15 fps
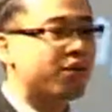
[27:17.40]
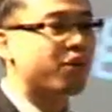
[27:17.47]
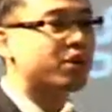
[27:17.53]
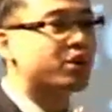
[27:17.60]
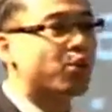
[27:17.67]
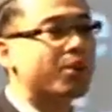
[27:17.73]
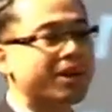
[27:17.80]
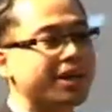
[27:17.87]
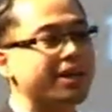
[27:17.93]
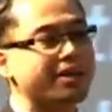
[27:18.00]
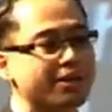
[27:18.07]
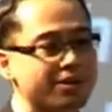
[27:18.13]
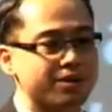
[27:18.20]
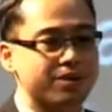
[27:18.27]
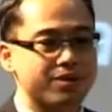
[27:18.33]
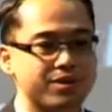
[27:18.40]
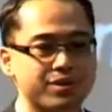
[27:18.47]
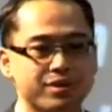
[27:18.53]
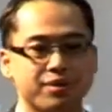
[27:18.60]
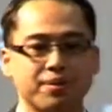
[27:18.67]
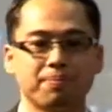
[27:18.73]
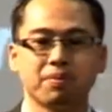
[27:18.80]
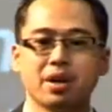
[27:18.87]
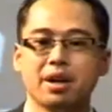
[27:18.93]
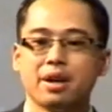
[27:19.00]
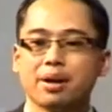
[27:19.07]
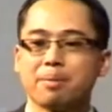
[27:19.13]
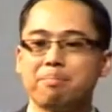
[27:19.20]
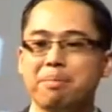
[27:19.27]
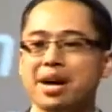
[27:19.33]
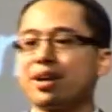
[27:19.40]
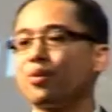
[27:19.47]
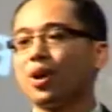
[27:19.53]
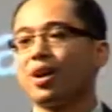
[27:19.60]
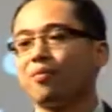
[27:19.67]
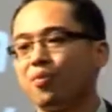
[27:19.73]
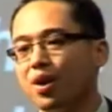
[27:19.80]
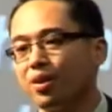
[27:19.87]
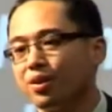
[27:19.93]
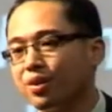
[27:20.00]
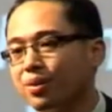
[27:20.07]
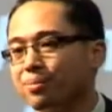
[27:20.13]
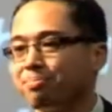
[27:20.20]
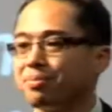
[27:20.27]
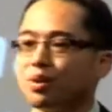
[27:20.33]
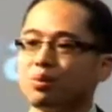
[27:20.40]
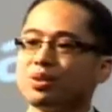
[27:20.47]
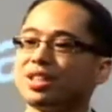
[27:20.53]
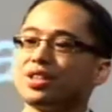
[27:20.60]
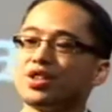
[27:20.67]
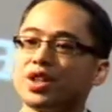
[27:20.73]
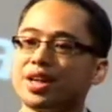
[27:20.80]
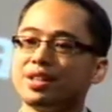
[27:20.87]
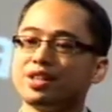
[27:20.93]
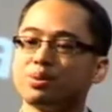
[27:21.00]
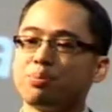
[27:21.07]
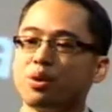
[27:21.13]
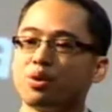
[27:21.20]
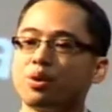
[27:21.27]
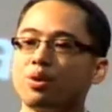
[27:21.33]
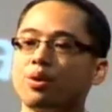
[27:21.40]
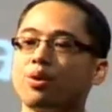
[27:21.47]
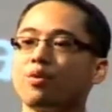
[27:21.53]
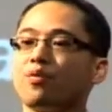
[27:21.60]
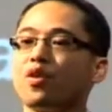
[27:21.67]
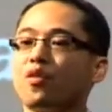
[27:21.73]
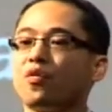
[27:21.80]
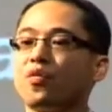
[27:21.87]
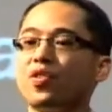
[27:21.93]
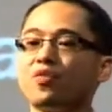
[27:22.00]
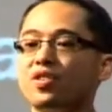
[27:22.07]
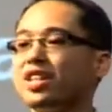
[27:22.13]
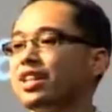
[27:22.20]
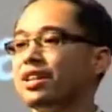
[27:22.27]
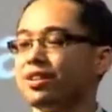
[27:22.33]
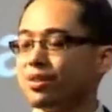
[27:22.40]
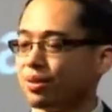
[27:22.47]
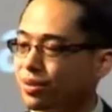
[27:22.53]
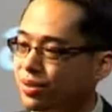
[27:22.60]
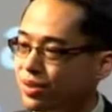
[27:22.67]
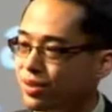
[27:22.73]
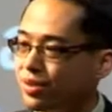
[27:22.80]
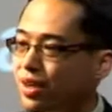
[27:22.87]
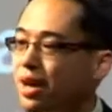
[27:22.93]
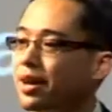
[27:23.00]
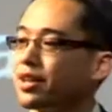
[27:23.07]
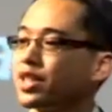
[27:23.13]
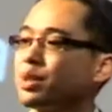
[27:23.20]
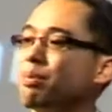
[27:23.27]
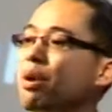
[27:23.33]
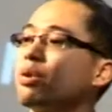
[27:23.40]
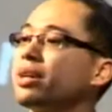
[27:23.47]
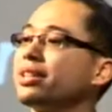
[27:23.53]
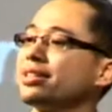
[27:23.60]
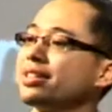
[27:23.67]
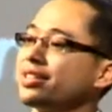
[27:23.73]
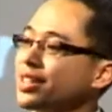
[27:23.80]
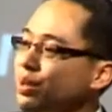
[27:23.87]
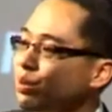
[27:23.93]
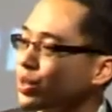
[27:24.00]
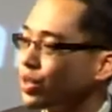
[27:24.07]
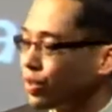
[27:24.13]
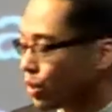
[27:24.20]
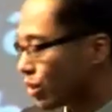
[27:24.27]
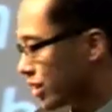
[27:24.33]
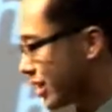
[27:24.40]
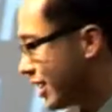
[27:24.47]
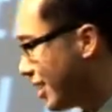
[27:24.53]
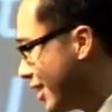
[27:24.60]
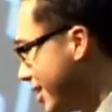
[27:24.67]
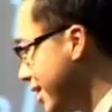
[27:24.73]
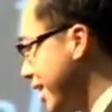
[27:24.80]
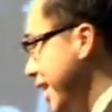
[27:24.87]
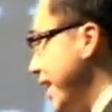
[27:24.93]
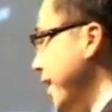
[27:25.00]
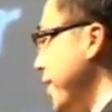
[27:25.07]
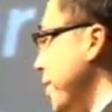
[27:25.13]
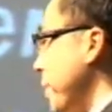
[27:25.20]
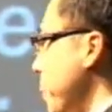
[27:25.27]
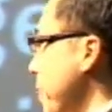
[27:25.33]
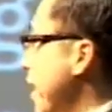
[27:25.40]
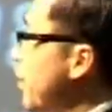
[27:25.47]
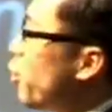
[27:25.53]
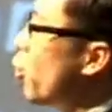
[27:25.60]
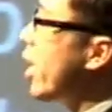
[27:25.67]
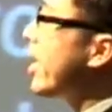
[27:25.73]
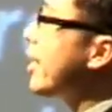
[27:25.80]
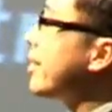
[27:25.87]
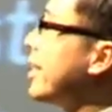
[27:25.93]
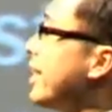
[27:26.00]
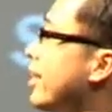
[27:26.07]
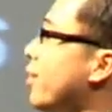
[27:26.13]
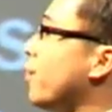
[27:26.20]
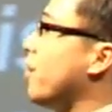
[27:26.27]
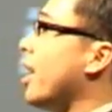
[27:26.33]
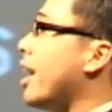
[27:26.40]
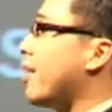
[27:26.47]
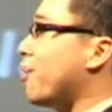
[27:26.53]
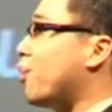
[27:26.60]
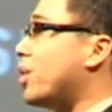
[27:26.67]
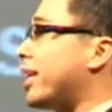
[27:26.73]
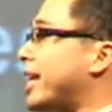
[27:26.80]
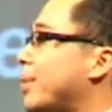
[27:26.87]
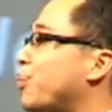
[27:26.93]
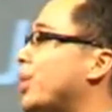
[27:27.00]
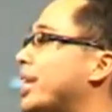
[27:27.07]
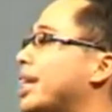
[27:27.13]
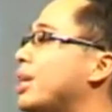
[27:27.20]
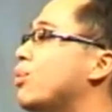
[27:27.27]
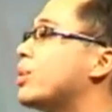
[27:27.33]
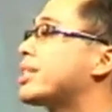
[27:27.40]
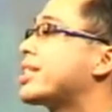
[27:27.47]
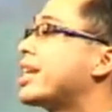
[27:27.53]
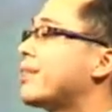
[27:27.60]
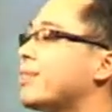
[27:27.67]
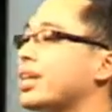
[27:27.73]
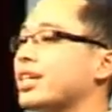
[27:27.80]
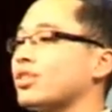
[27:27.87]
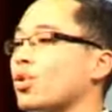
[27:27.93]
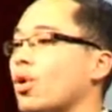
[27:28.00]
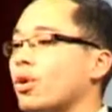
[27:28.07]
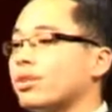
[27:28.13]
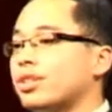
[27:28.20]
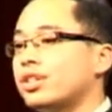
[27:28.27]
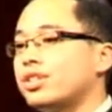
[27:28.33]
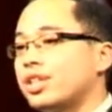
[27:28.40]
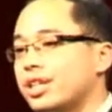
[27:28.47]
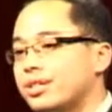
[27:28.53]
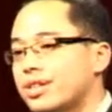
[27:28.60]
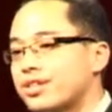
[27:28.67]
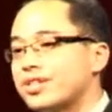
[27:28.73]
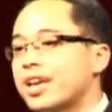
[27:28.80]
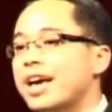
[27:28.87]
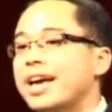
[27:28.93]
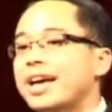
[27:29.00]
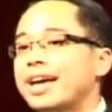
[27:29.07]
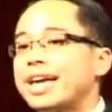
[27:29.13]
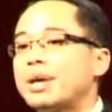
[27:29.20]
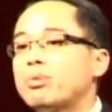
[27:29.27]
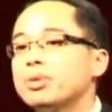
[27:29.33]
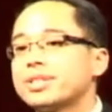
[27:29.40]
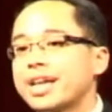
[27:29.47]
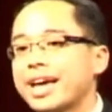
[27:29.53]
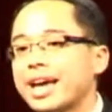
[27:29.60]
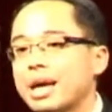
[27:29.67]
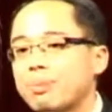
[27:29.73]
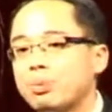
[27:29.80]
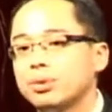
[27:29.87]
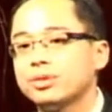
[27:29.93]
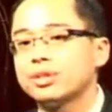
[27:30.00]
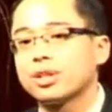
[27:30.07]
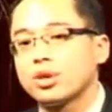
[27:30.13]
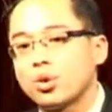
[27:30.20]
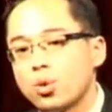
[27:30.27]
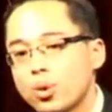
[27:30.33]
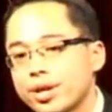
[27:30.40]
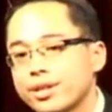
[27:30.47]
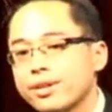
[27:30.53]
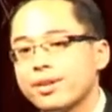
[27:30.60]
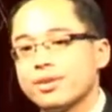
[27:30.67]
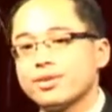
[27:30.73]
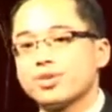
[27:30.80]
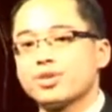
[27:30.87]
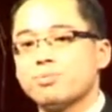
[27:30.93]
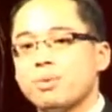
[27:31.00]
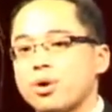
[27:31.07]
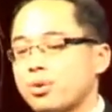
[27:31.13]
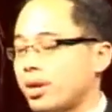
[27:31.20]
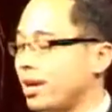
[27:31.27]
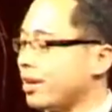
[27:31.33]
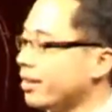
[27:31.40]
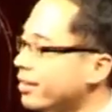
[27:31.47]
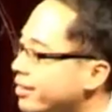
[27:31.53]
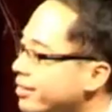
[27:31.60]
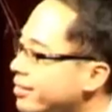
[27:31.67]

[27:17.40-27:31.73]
for 20 years. My grandfather was a chain smoker for 50 years, smoking since he was 13. And right at the end of life, when he, when he was giving his heart to Jesus, he was able to quit smoking.